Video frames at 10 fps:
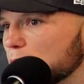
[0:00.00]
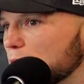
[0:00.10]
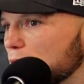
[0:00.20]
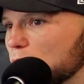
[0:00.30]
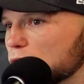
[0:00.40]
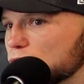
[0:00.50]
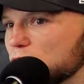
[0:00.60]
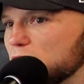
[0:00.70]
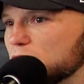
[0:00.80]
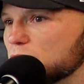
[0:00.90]
I wasn't
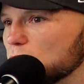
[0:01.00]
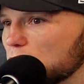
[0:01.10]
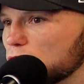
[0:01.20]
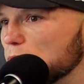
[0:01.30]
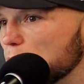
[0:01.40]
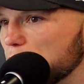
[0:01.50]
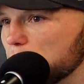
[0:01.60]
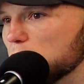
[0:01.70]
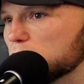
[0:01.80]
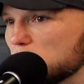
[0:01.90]
really into one group of
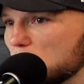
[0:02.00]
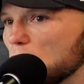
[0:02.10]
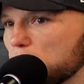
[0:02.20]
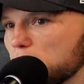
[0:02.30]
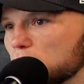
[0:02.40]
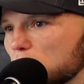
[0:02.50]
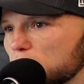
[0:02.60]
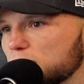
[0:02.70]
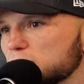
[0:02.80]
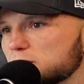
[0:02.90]
people. It was a lot of people, a lot
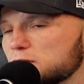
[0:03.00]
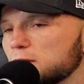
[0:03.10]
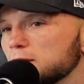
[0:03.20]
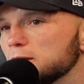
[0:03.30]
of friends.